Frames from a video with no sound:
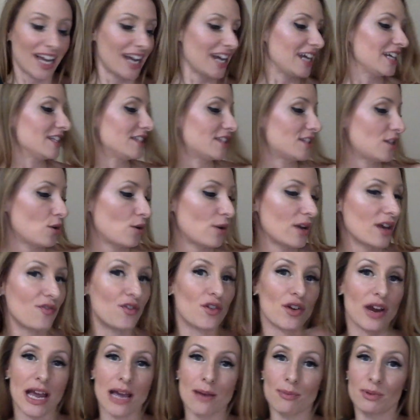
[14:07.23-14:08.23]
And so if
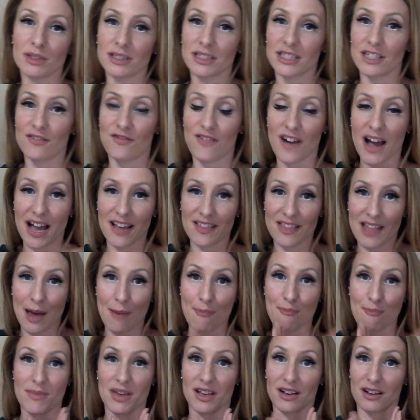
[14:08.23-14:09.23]
you're able to find
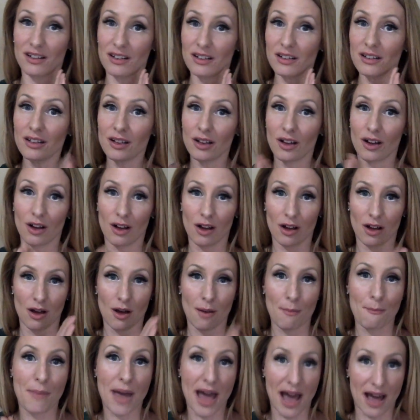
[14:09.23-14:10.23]
that middle
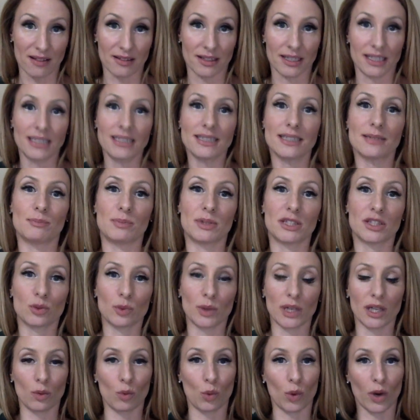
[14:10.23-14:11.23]
balance
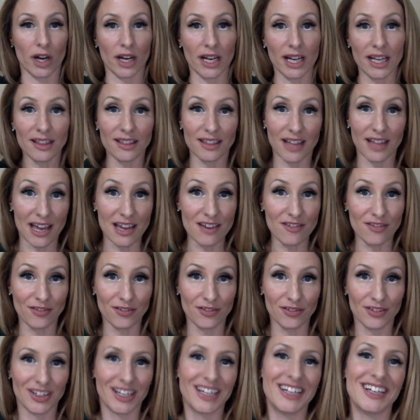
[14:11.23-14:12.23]
between work and
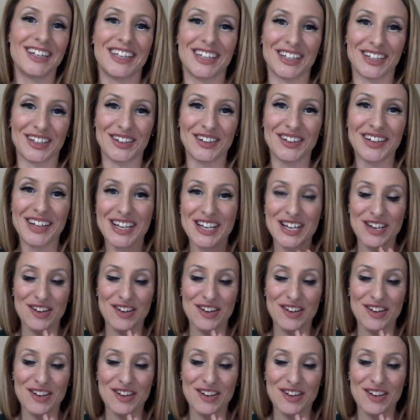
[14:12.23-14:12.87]
life, you know,